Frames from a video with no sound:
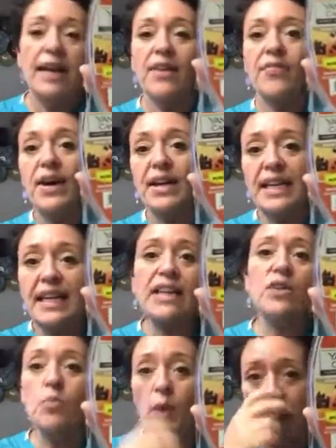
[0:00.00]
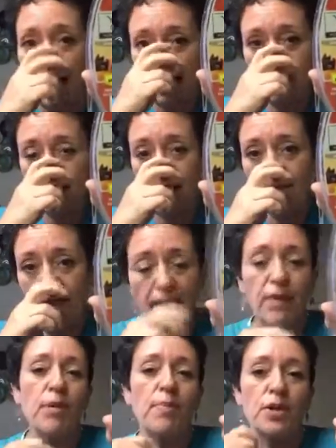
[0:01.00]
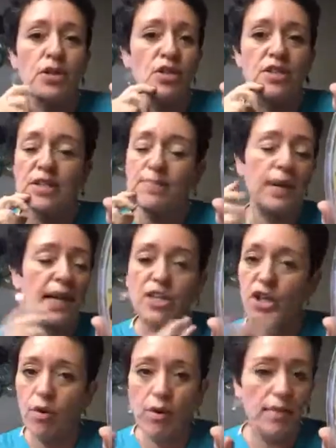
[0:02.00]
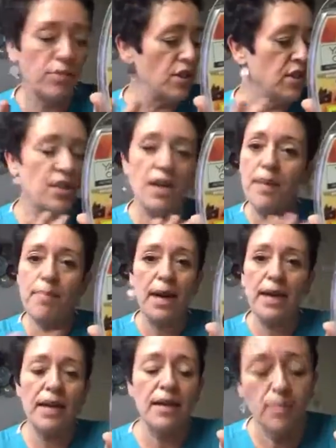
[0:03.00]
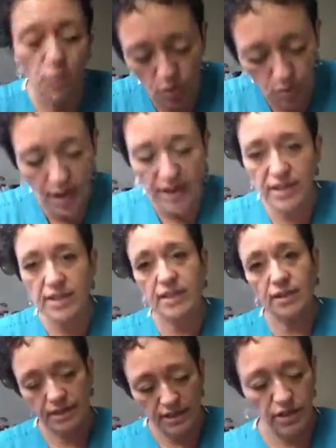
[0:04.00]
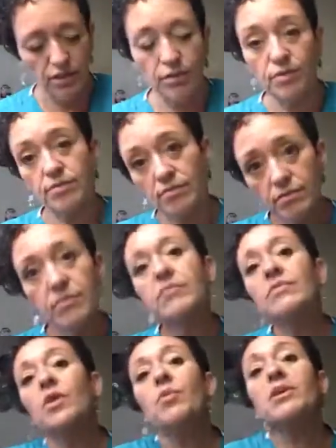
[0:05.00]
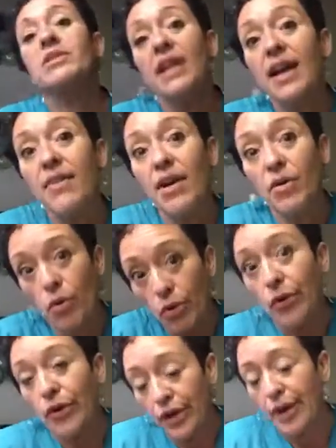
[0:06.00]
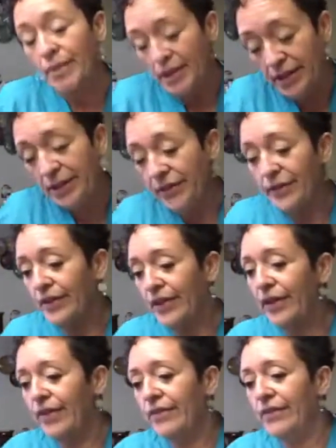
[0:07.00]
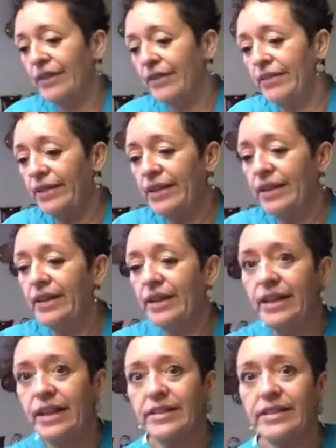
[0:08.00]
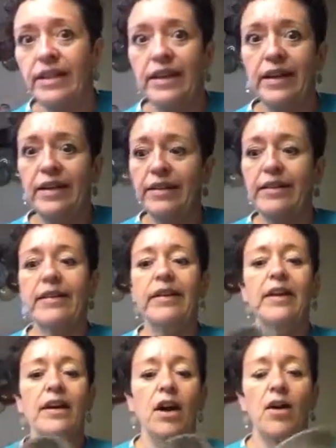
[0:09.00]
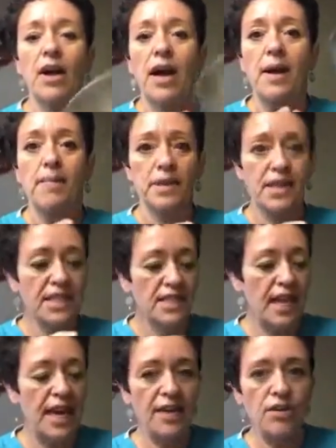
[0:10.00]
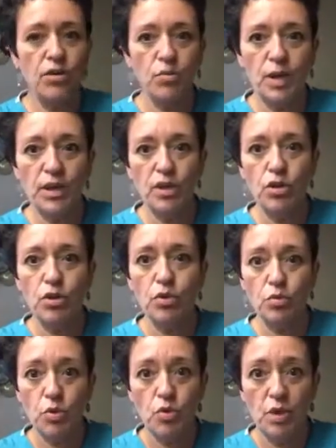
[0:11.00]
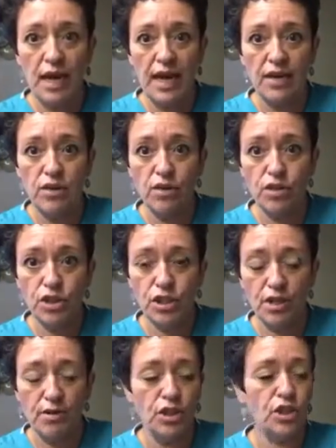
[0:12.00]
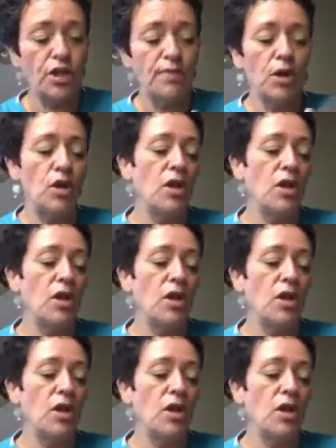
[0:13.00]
If I needed wax, I might repurchase this, but I don't. I'm just not buying any more wax until the ones that I have on order come in. You know, like that's gonna end. Okay, but this candle, really good. Root Candle Shimmer